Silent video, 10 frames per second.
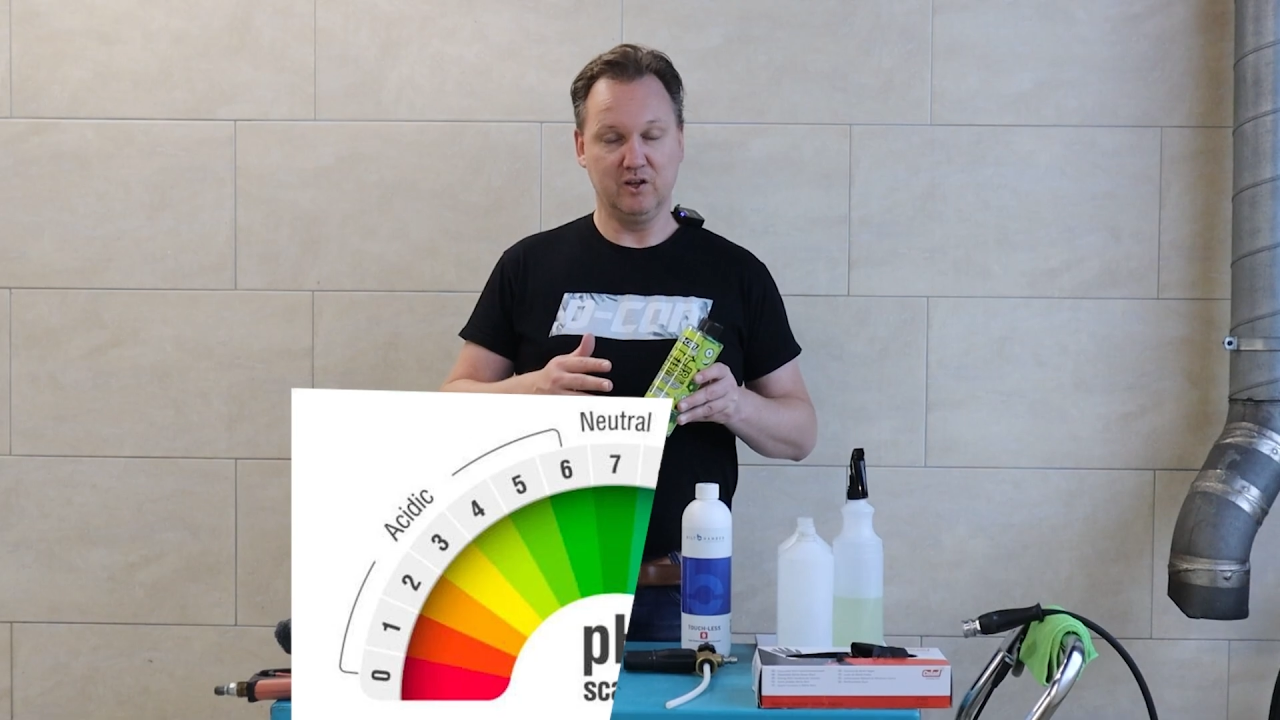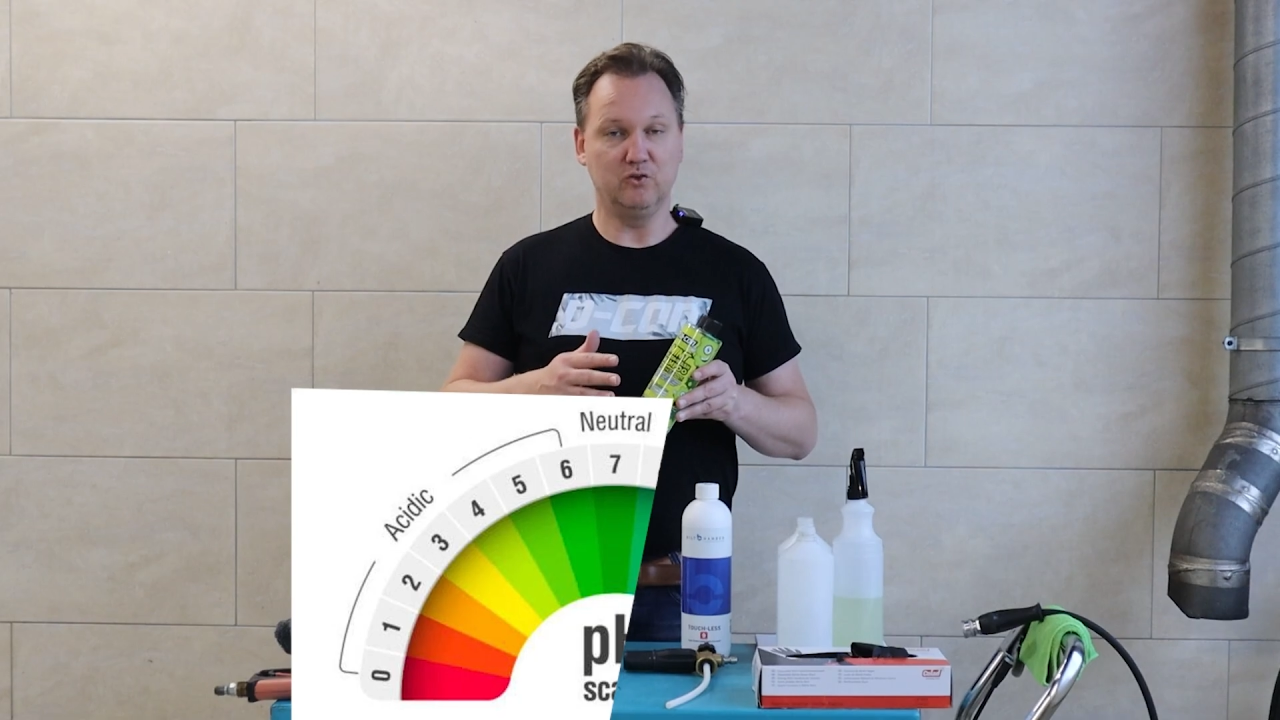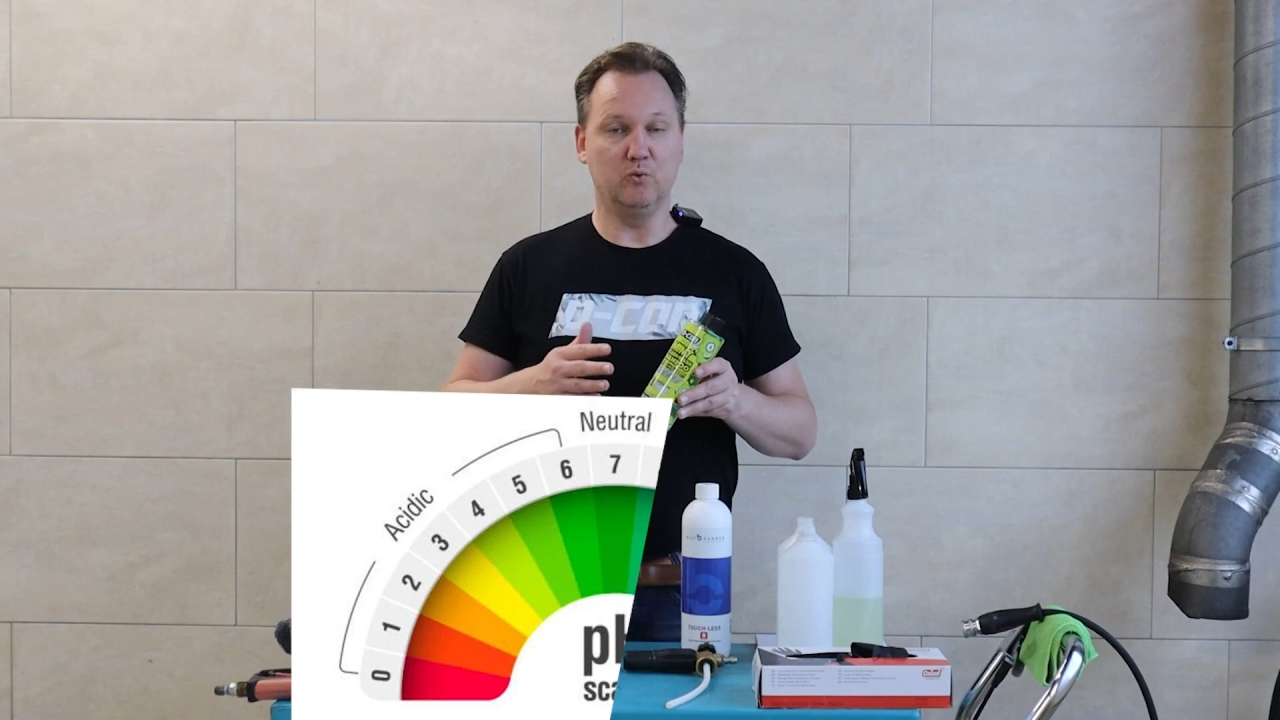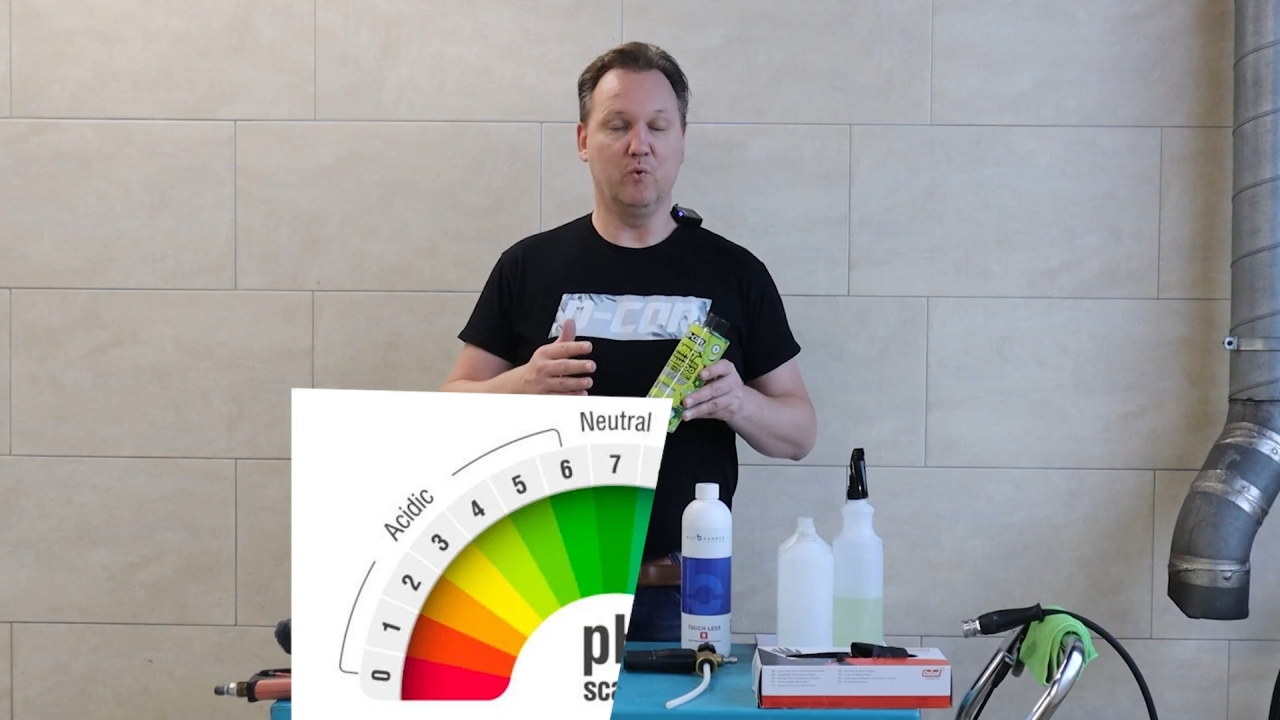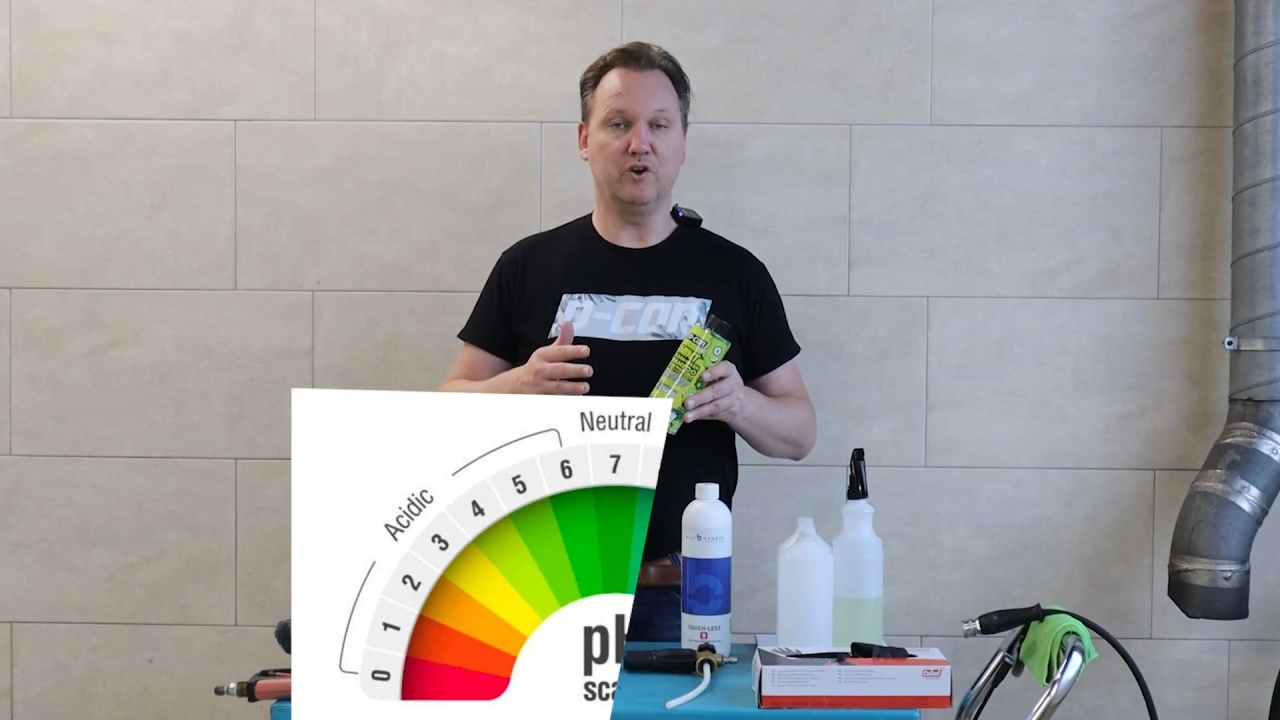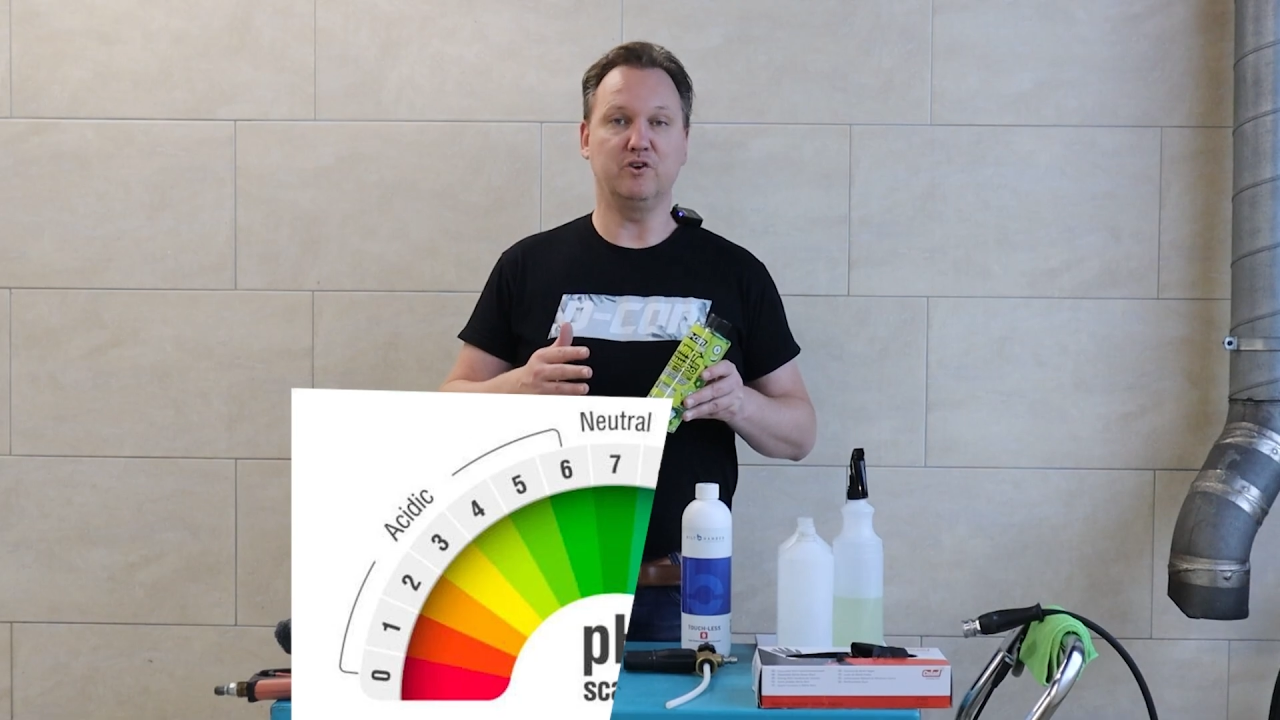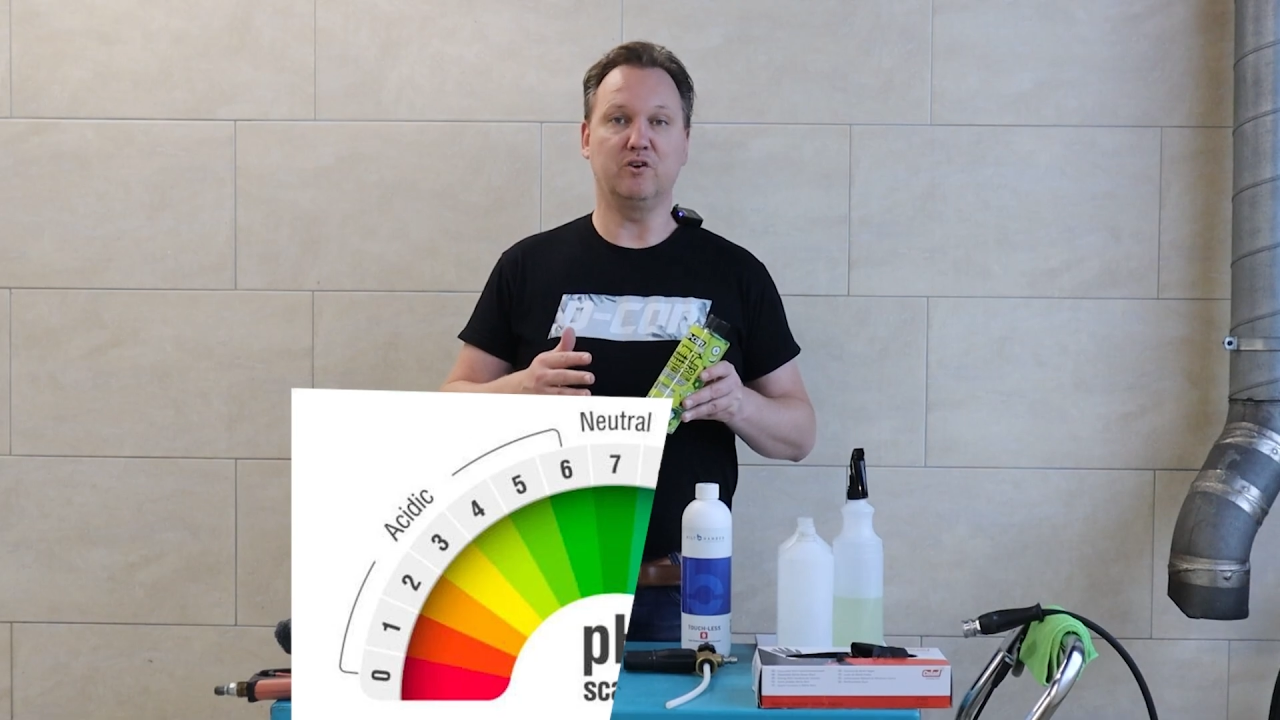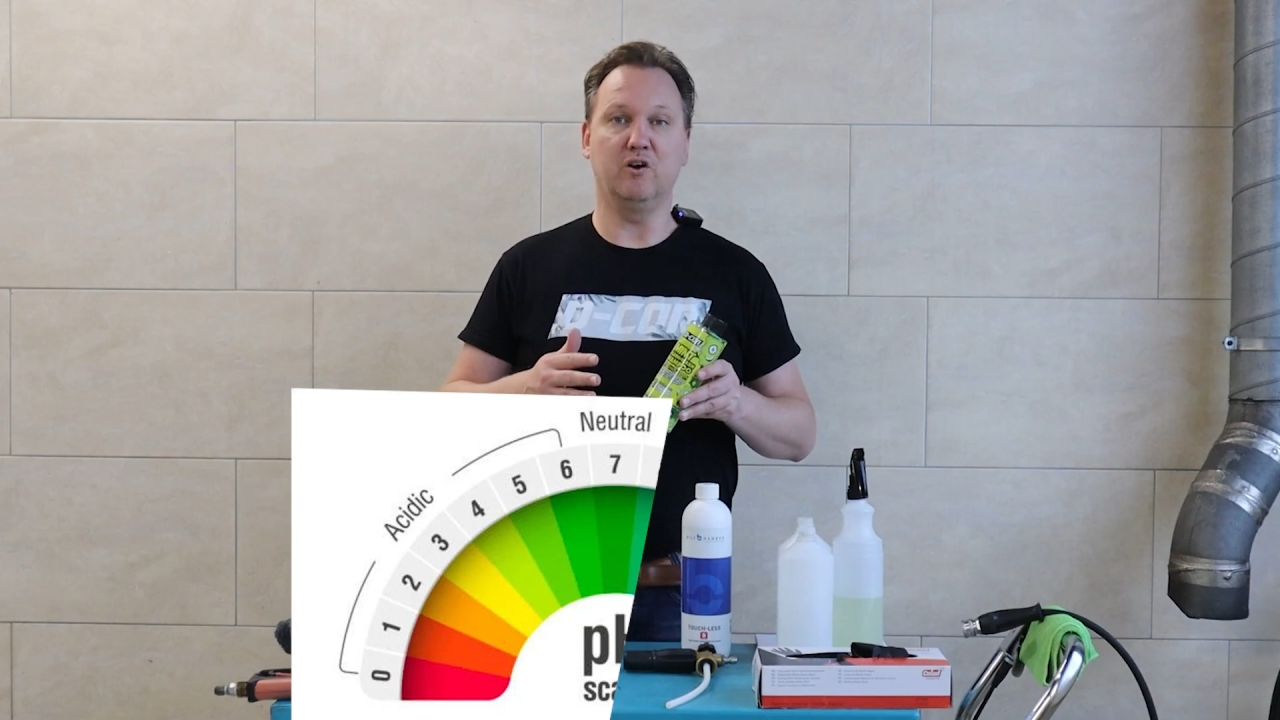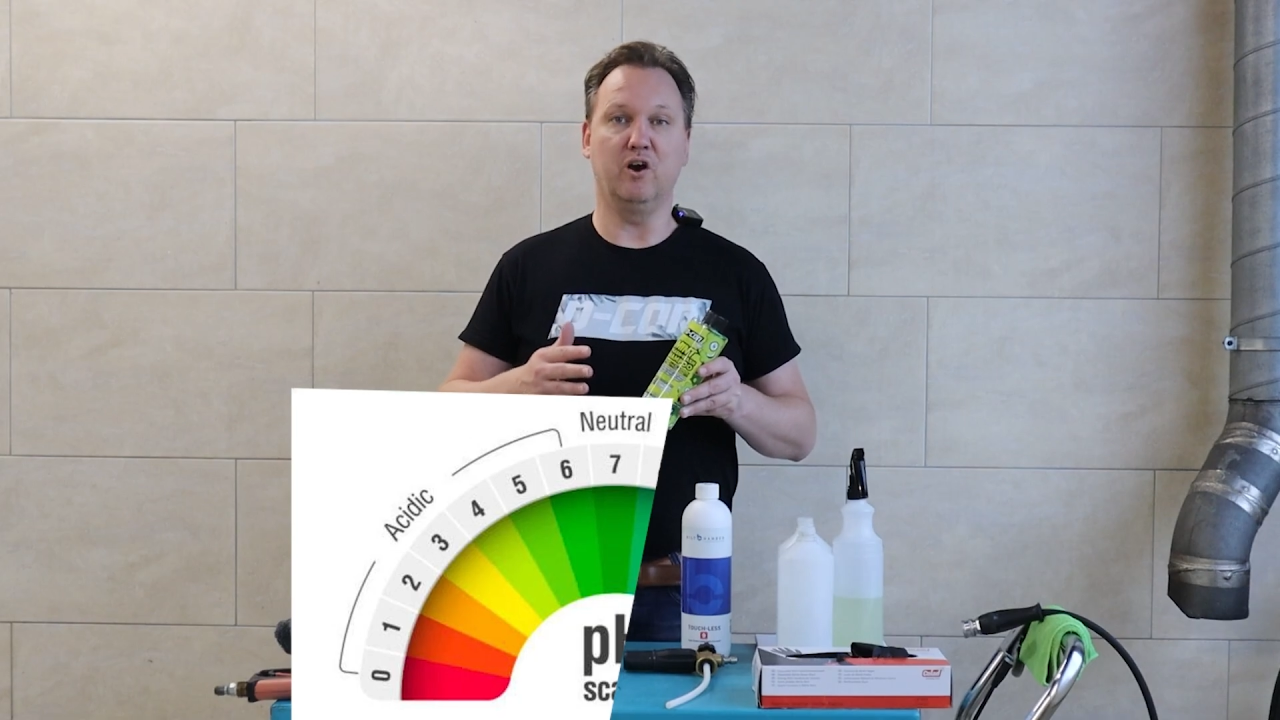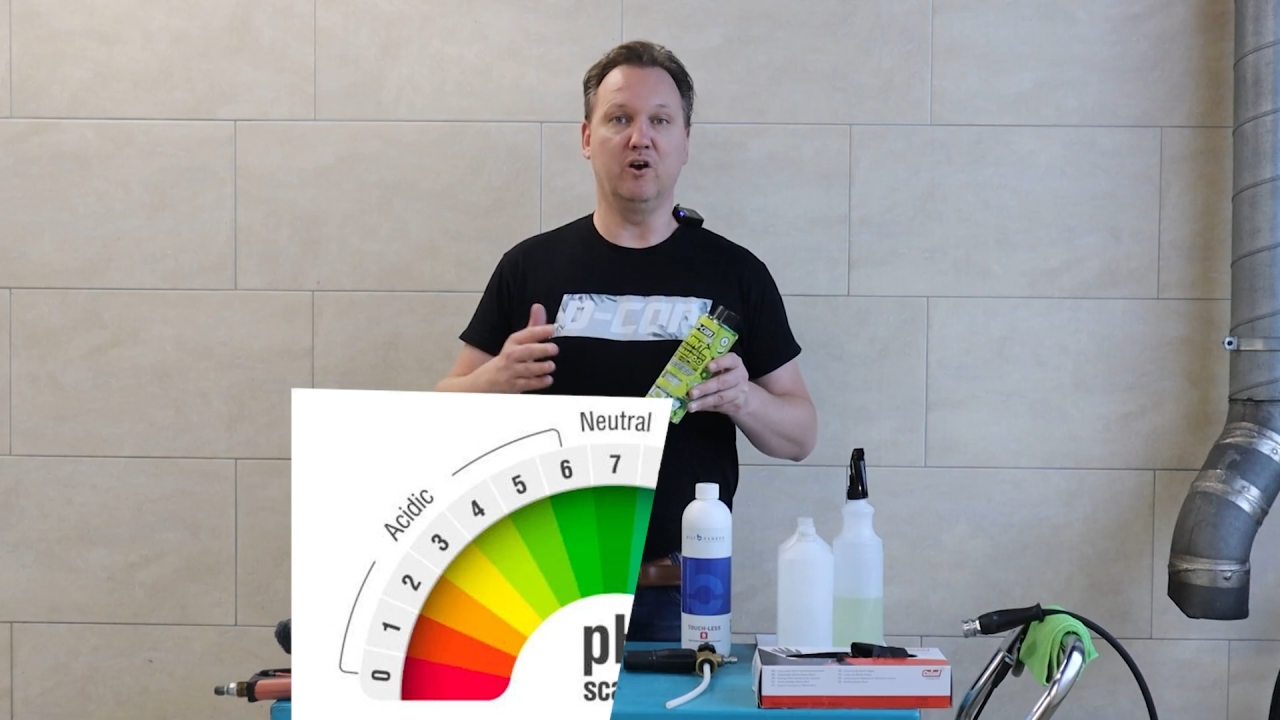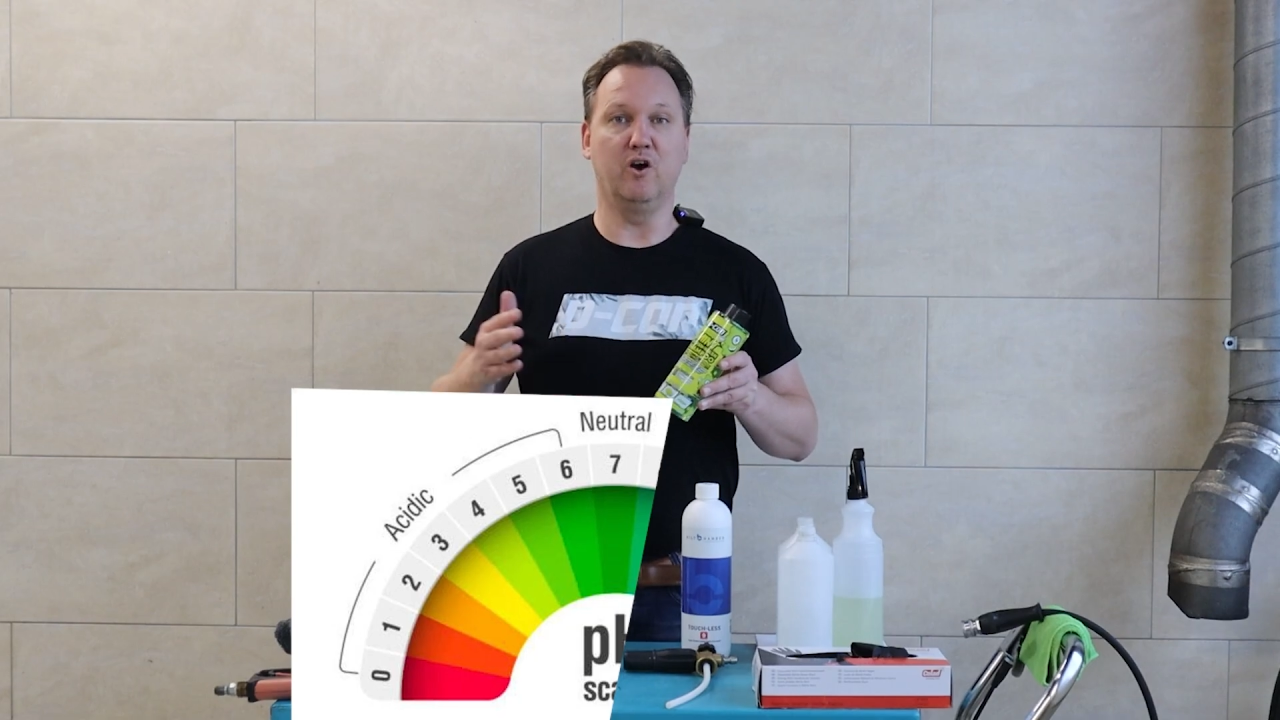to wash your car